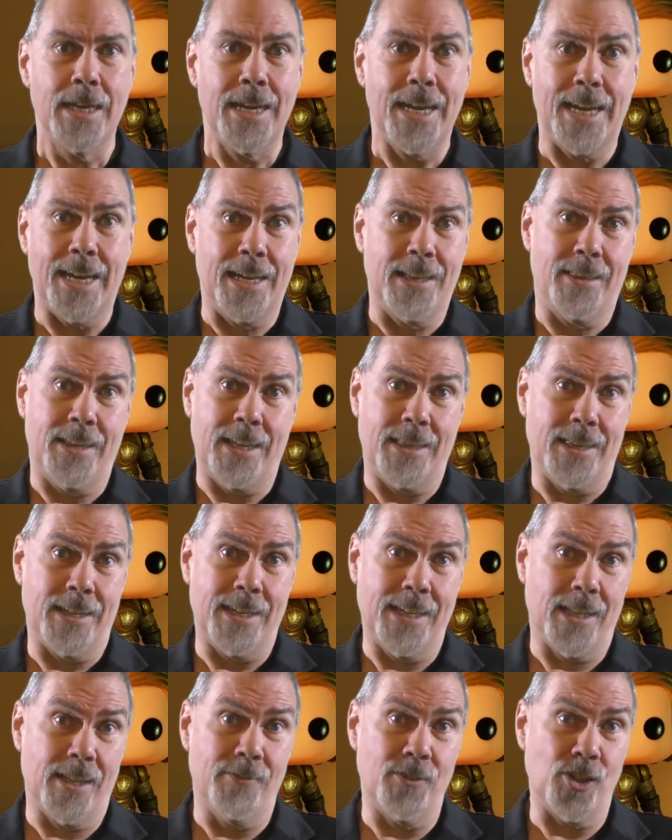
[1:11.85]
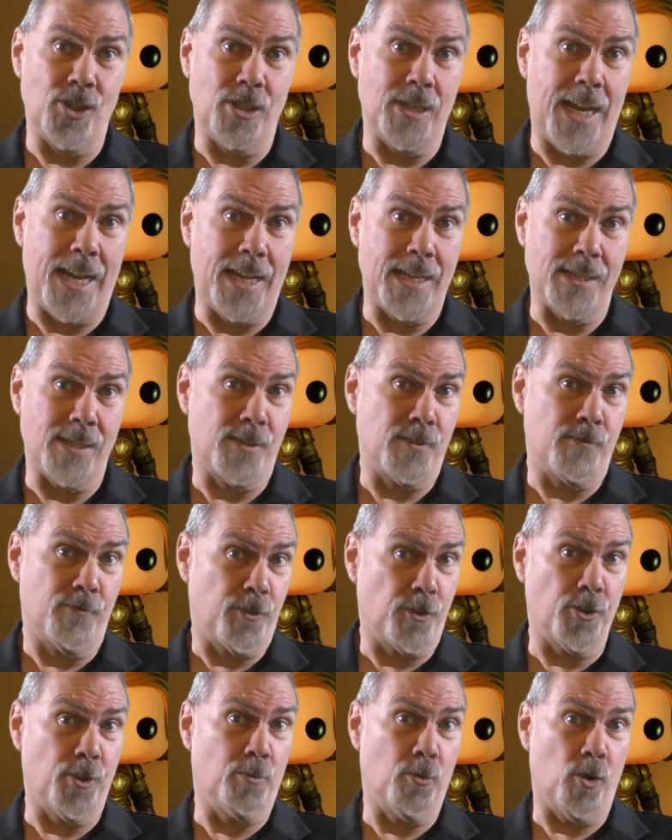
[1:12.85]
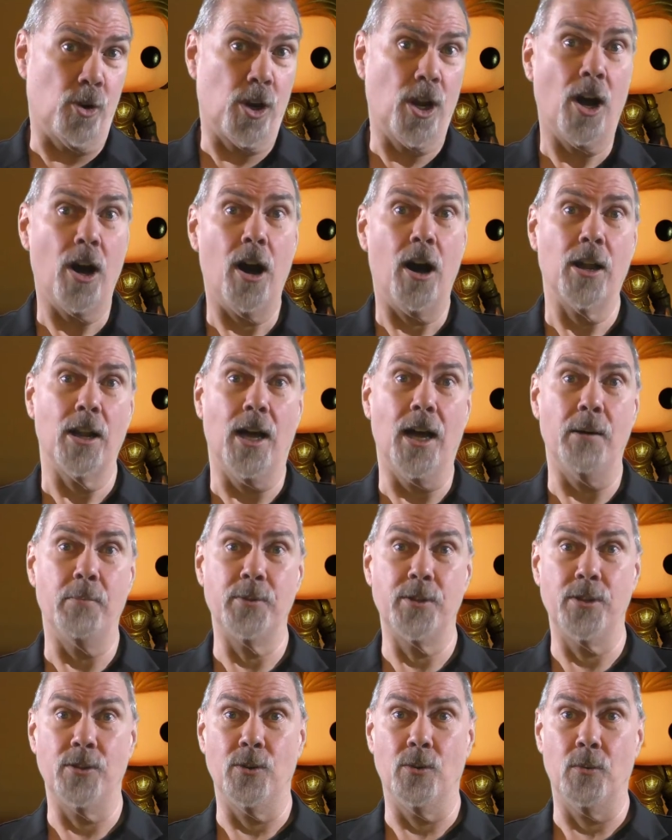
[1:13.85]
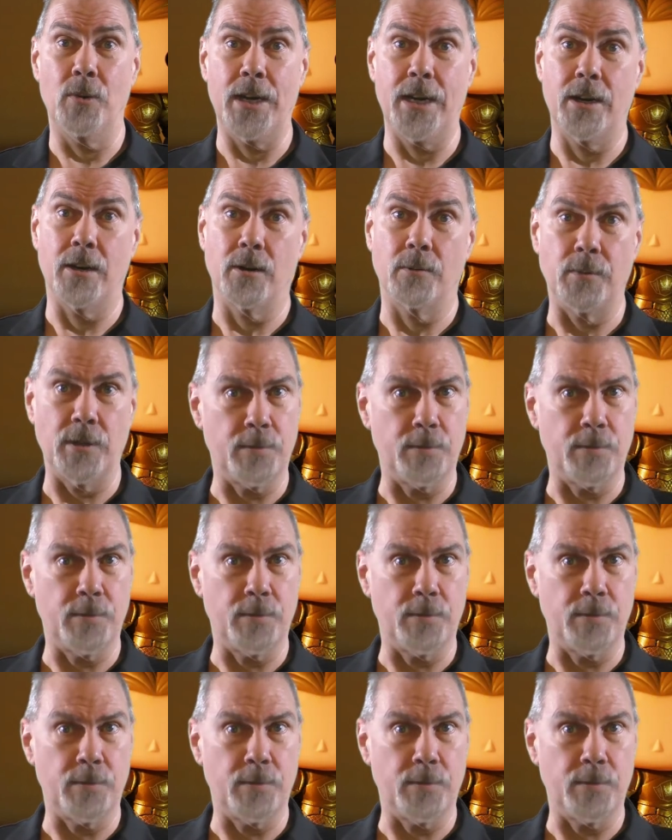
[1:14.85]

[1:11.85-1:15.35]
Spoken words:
and that the television has furthermore caught up to where,